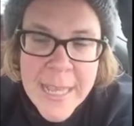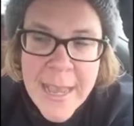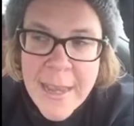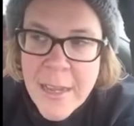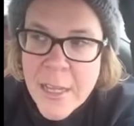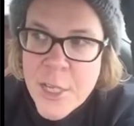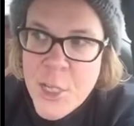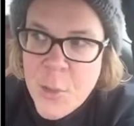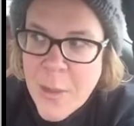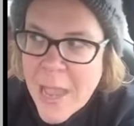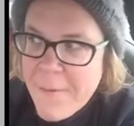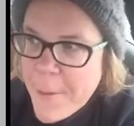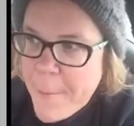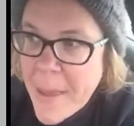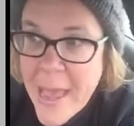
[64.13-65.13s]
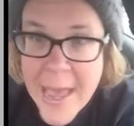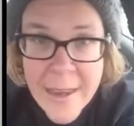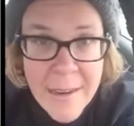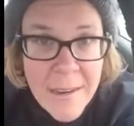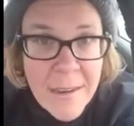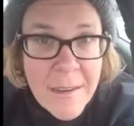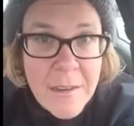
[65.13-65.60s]
that. Do you have a pet?
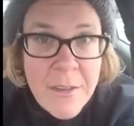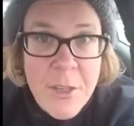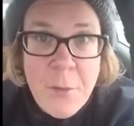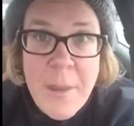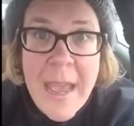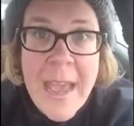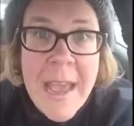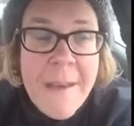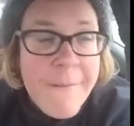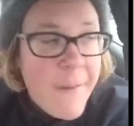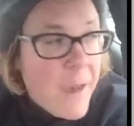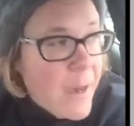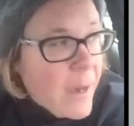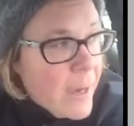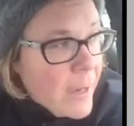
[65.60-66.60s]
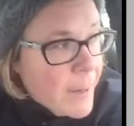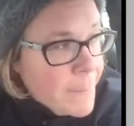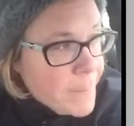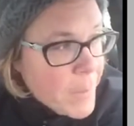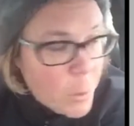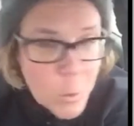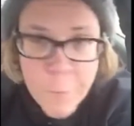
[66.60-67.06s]
Do you have, uh,
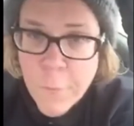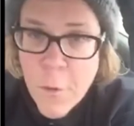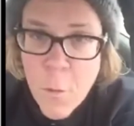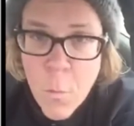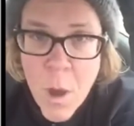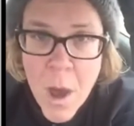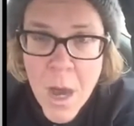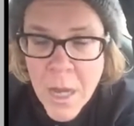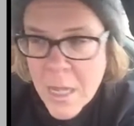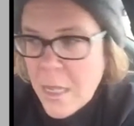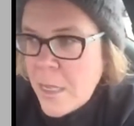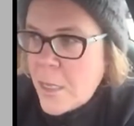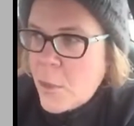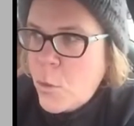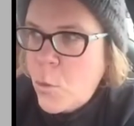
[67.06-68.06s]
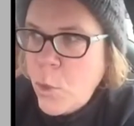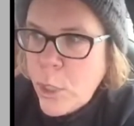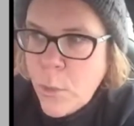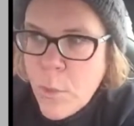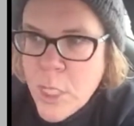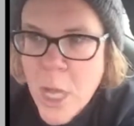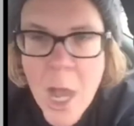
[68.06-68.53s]
do you go for a walk? Who do
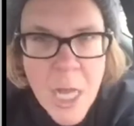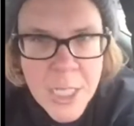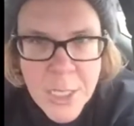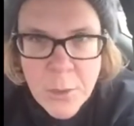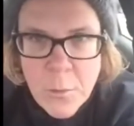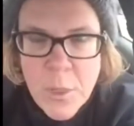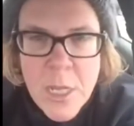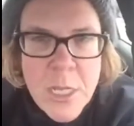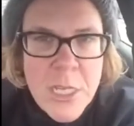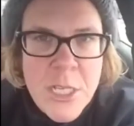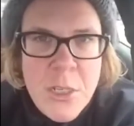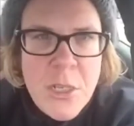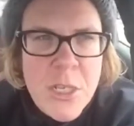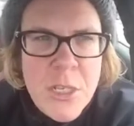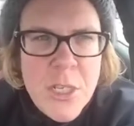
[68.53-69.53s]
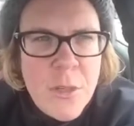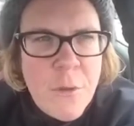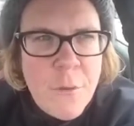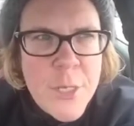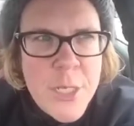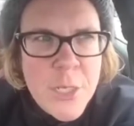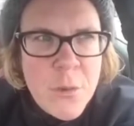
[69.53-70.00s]
you talk to? Do,
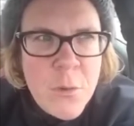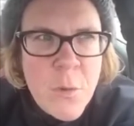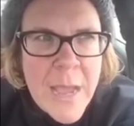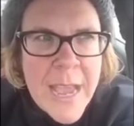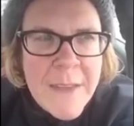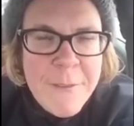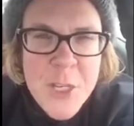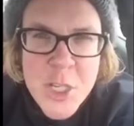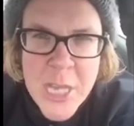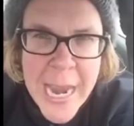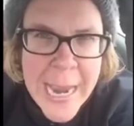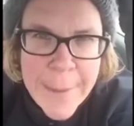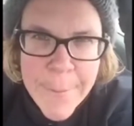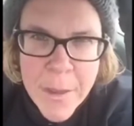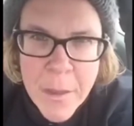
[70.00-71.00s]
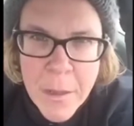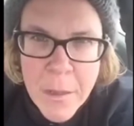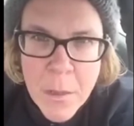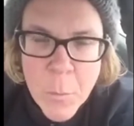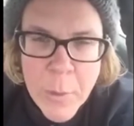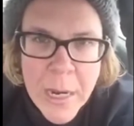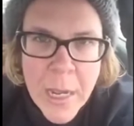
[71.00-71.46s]
do, do you have shame
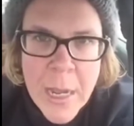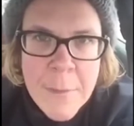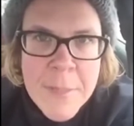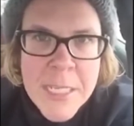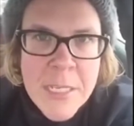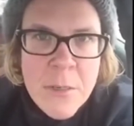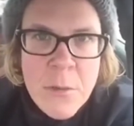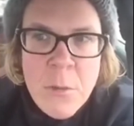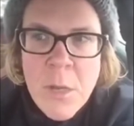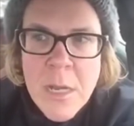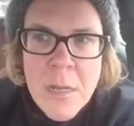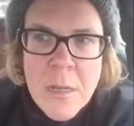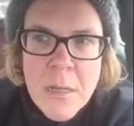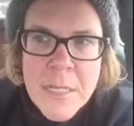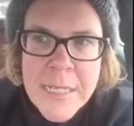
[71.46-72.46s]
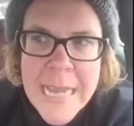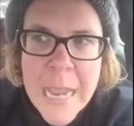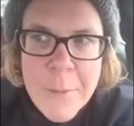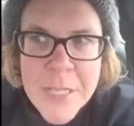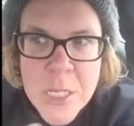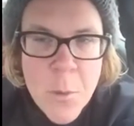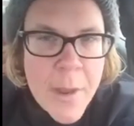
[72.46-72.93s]
when it comes to saying
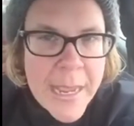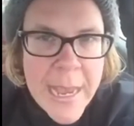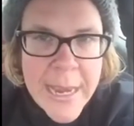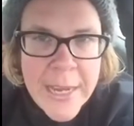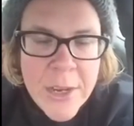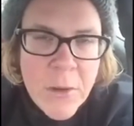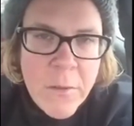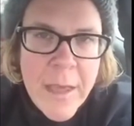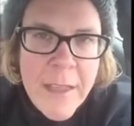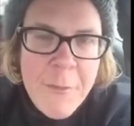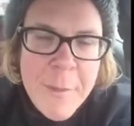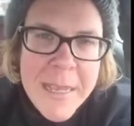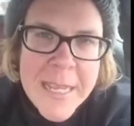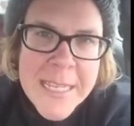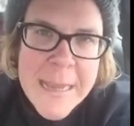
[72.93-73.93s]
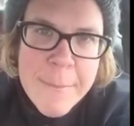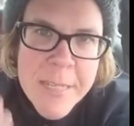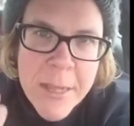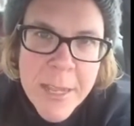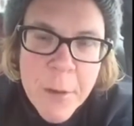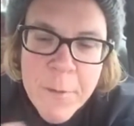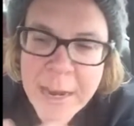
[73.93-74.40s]
what's going on in your life because I'm
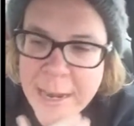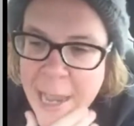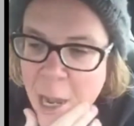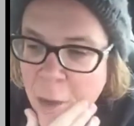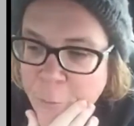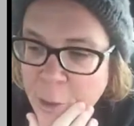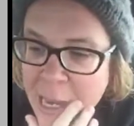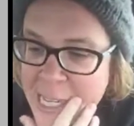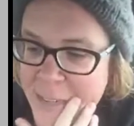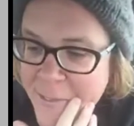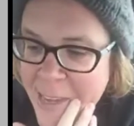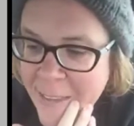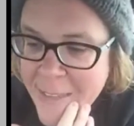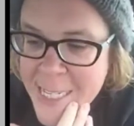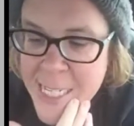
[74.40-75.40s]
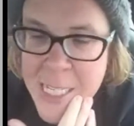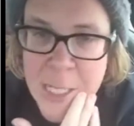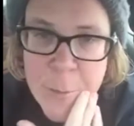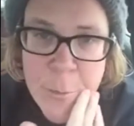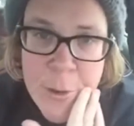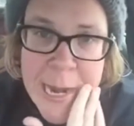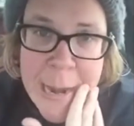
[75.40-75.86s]
telling you right now, if you guys have not listened
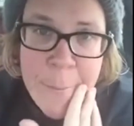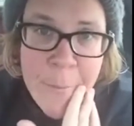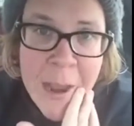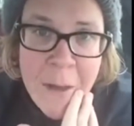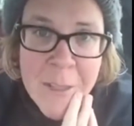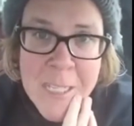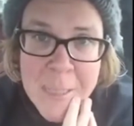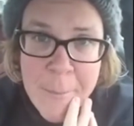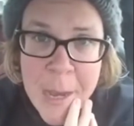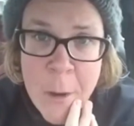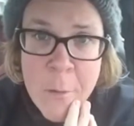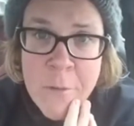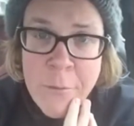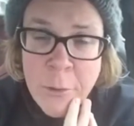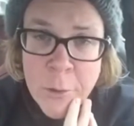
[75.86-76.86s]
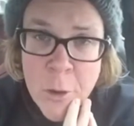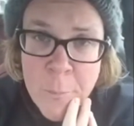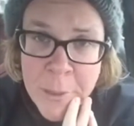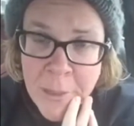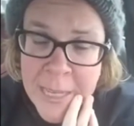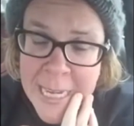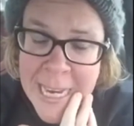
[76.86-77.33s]
to Brene Brown's The Power of
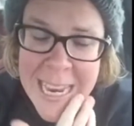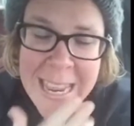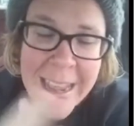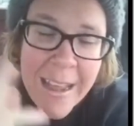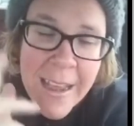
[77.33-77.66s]
Vulnerability,